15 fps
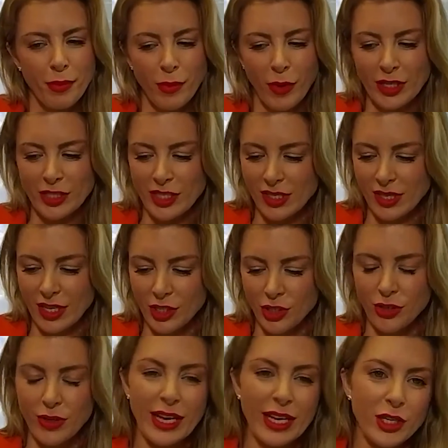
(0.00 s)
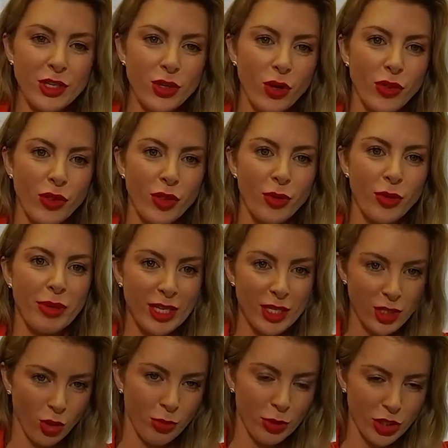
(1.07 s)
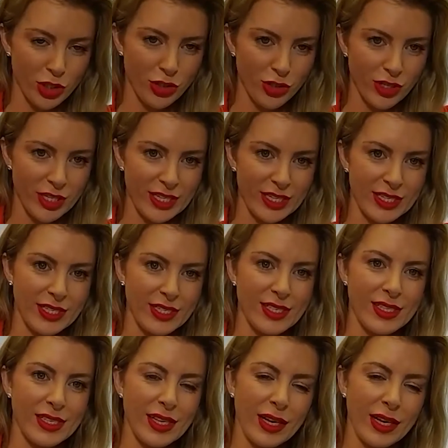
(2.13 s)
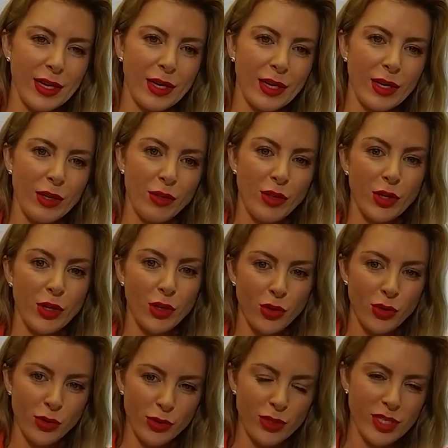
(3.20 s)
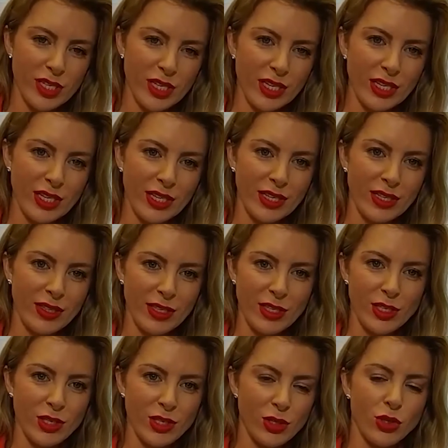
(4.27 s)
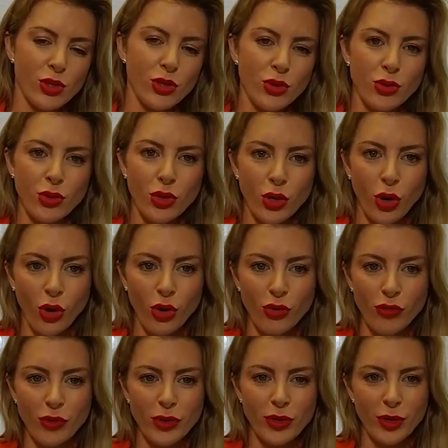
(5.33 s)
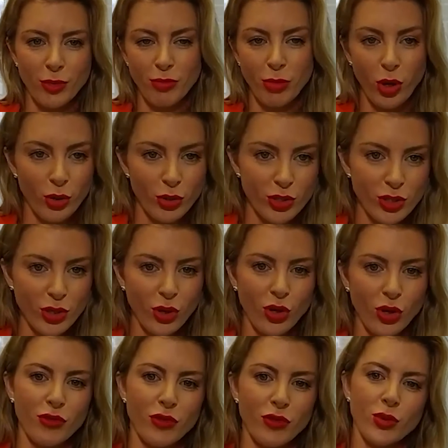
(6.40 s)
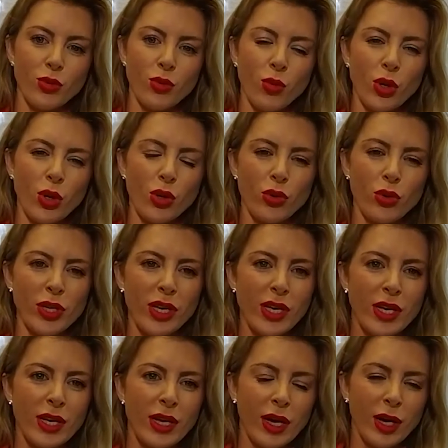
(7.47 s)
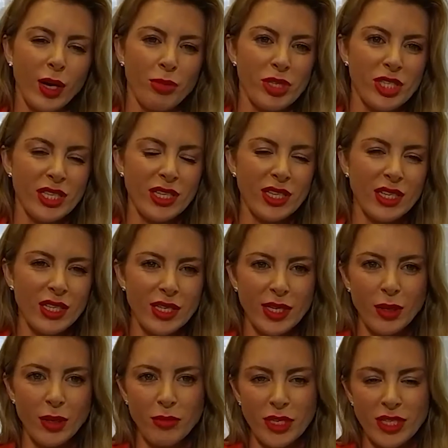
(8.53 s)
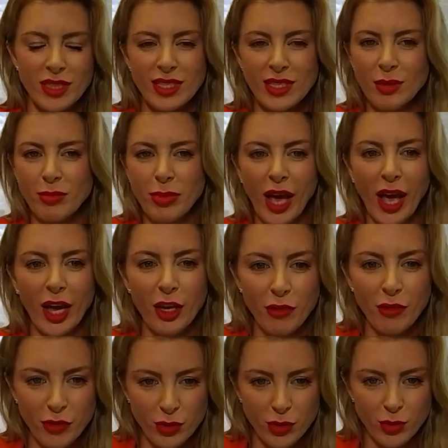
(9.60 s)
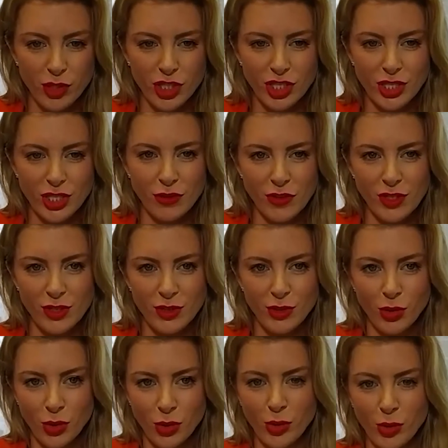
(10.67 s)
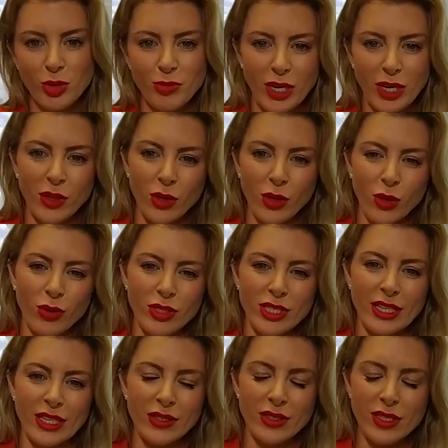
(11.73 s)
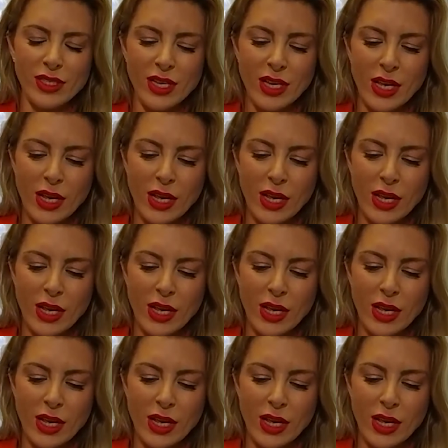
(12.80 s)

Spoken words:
I'd just like to end on the biggest opportunities that you see in this new COVID and post-COVID world, particularly amid the behavioural shifts caused by the lockdowns.